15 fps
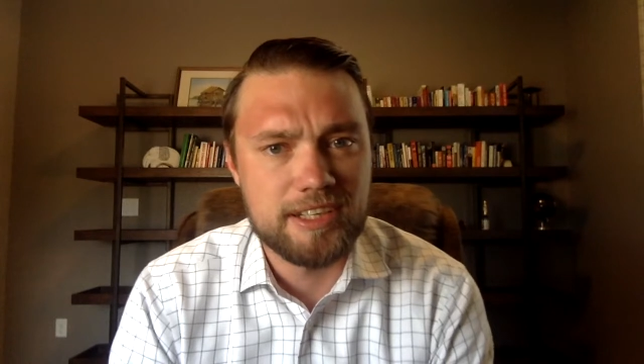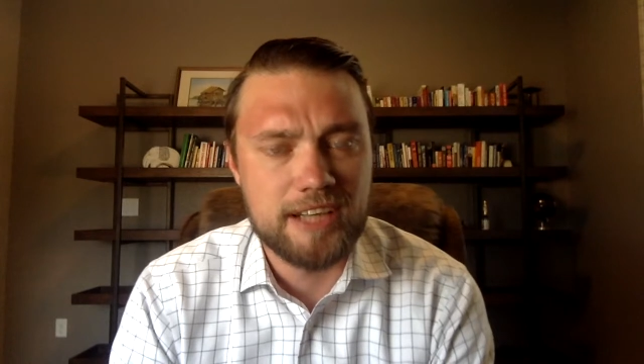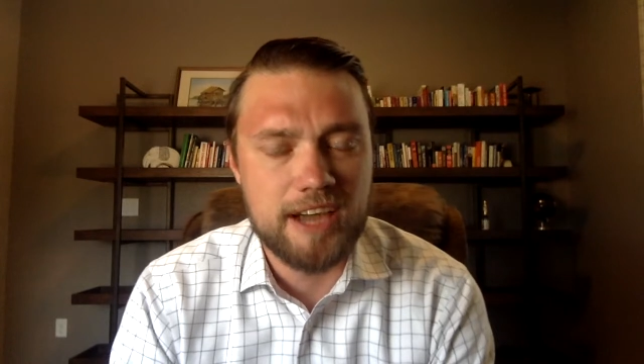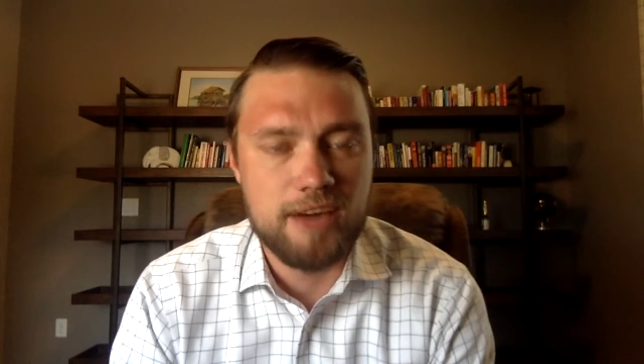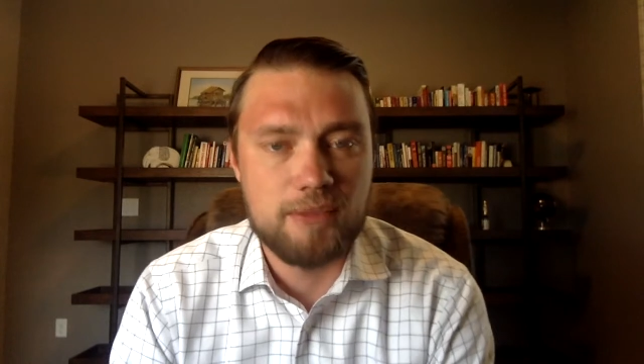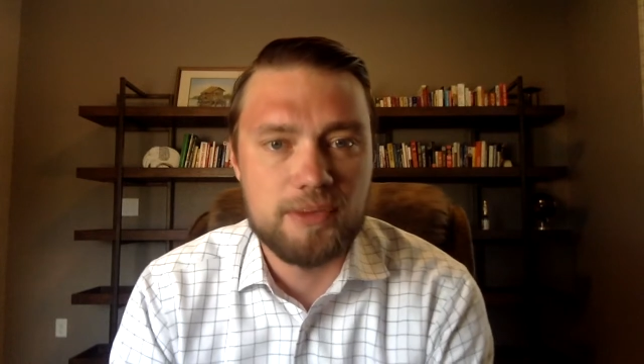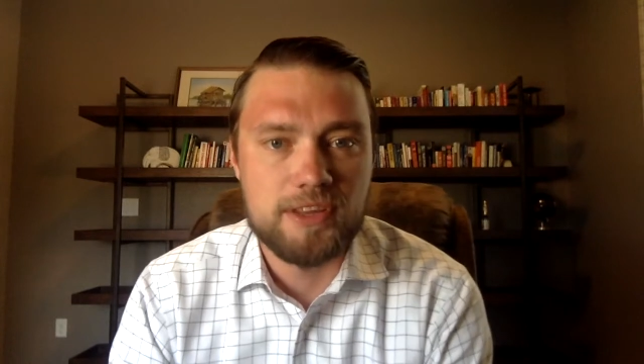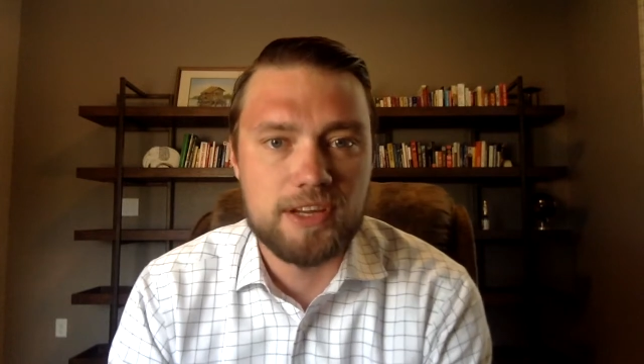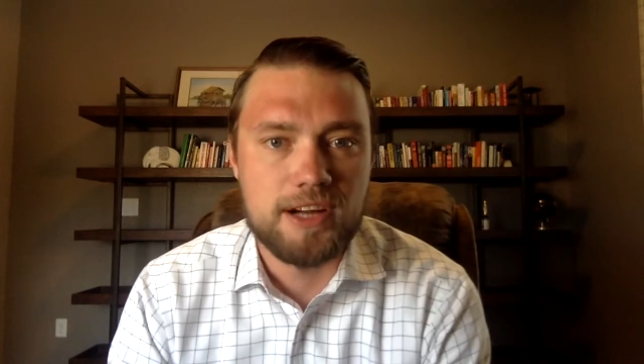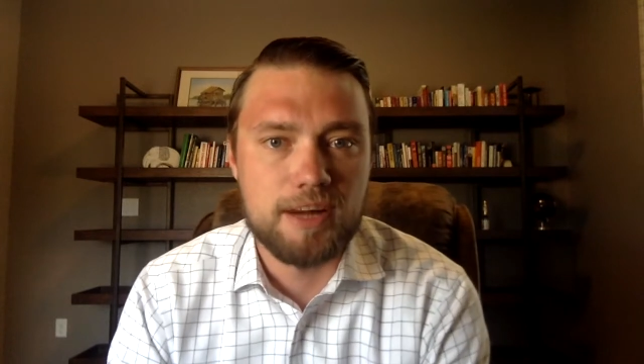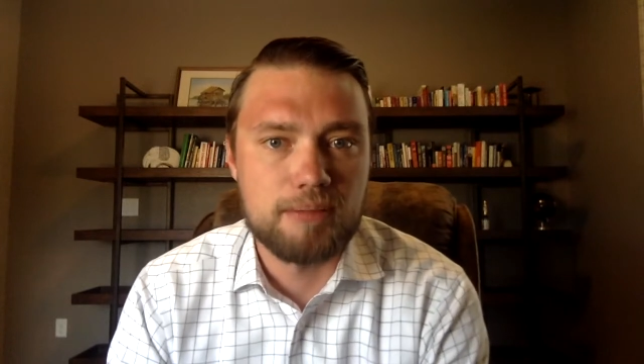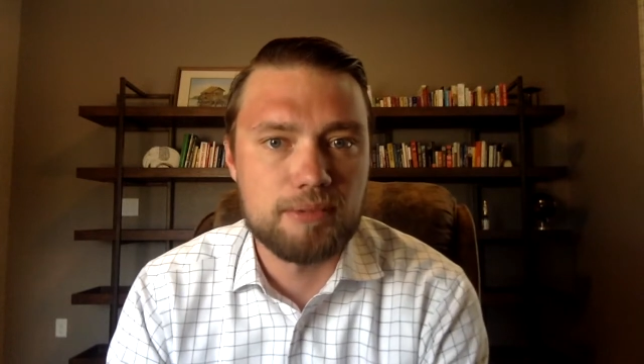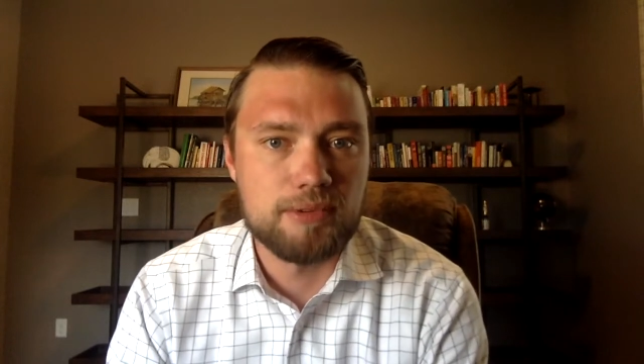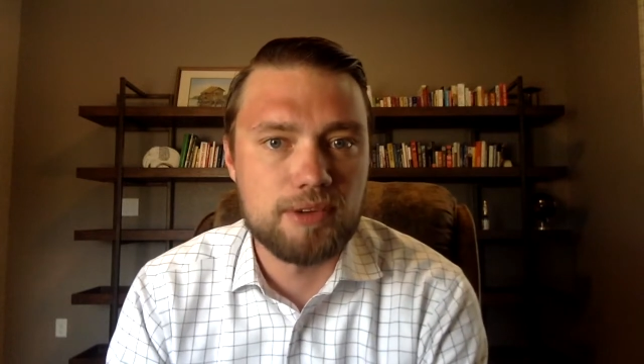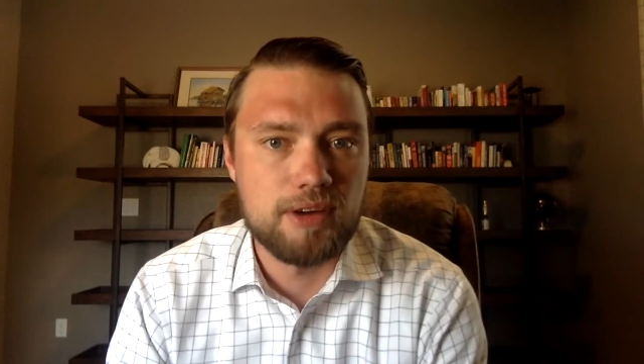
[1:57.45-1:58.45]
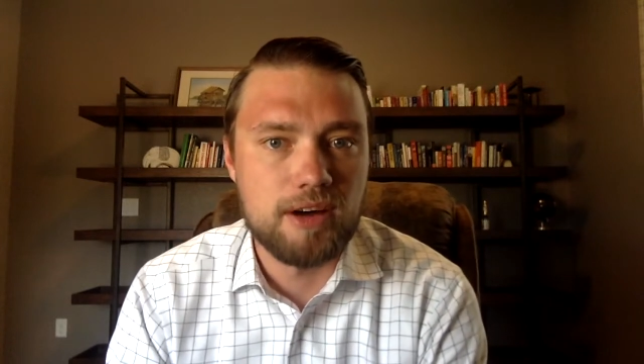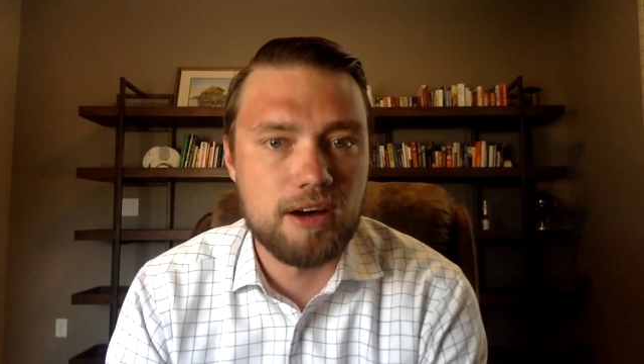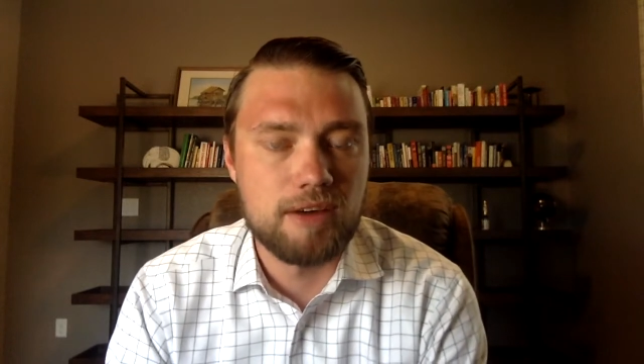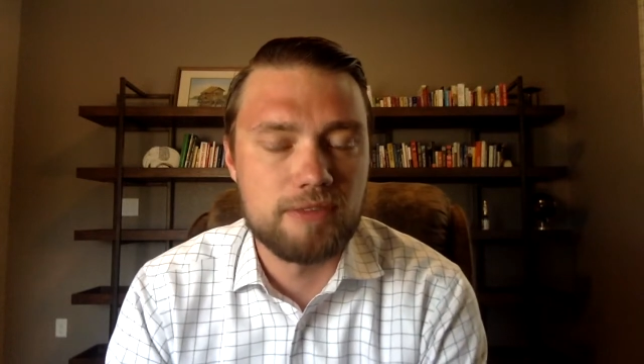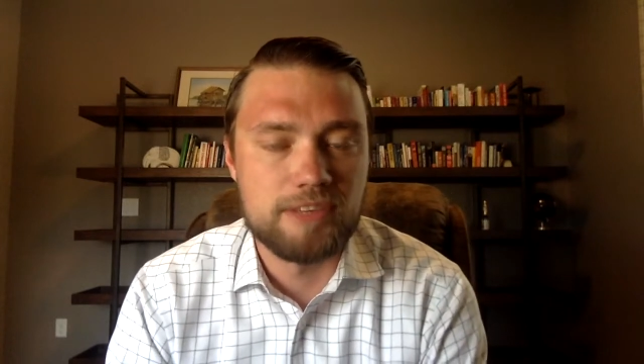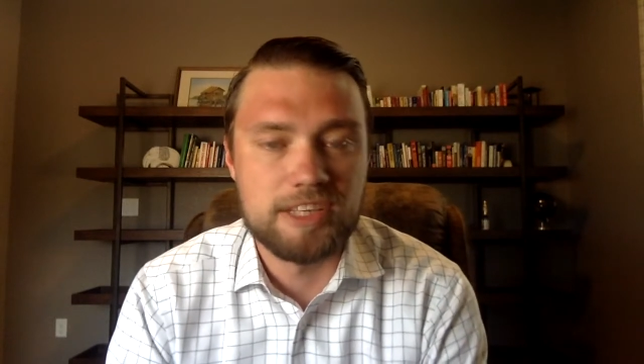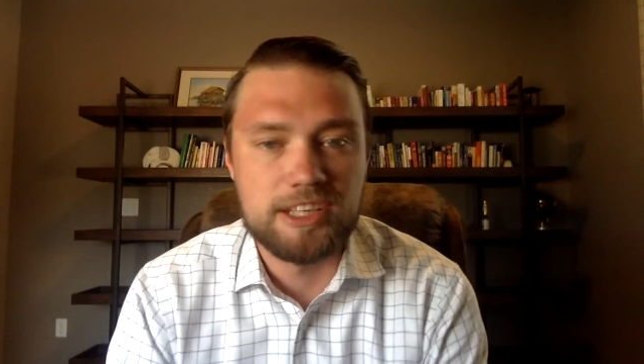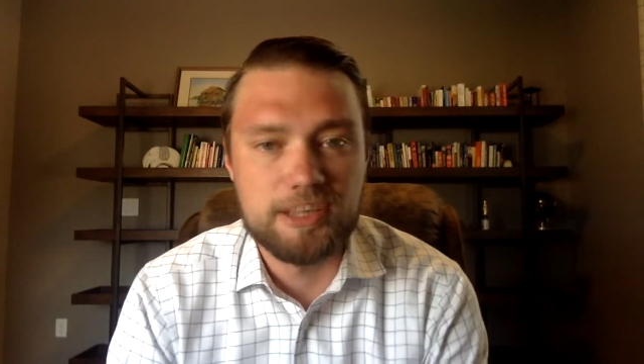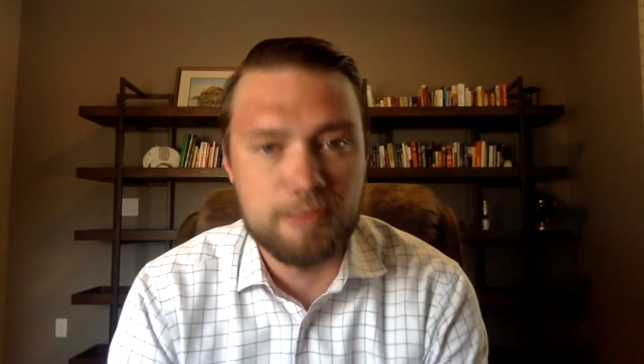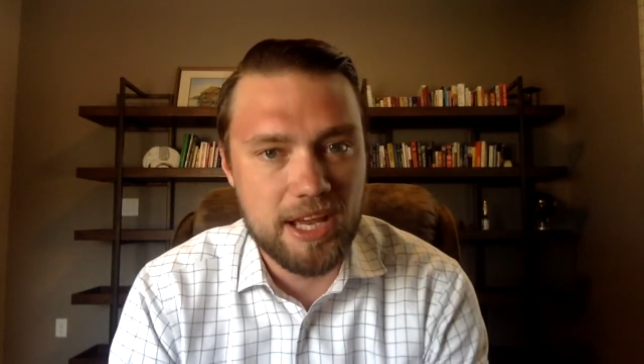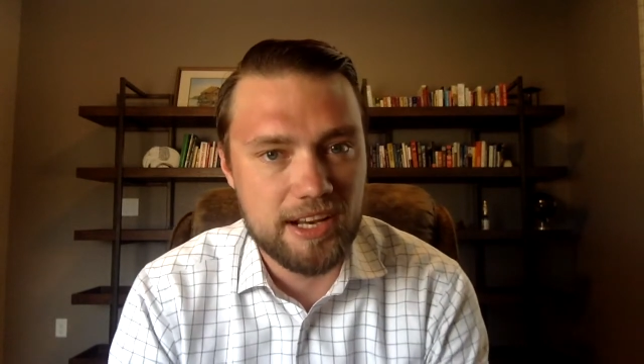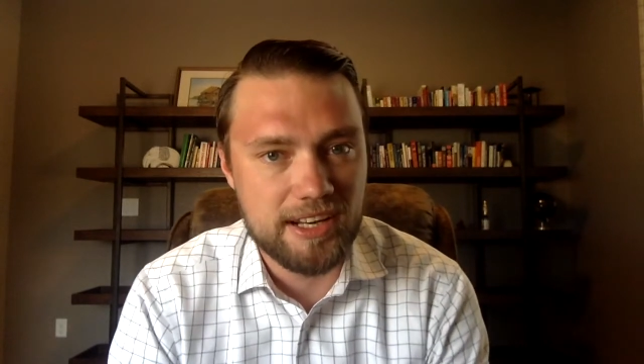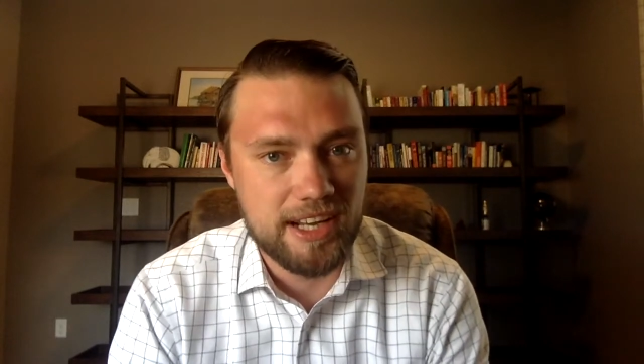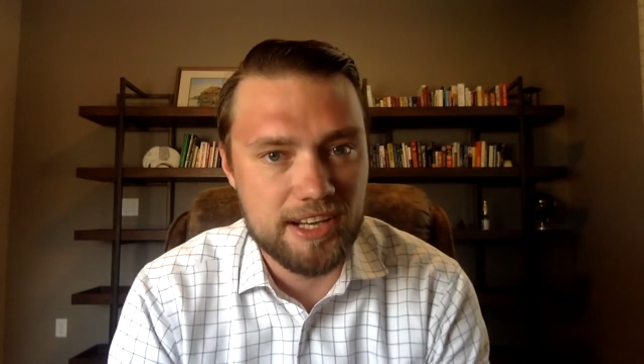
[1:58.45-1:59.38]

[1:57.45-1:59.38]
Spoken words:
down with a couple of independent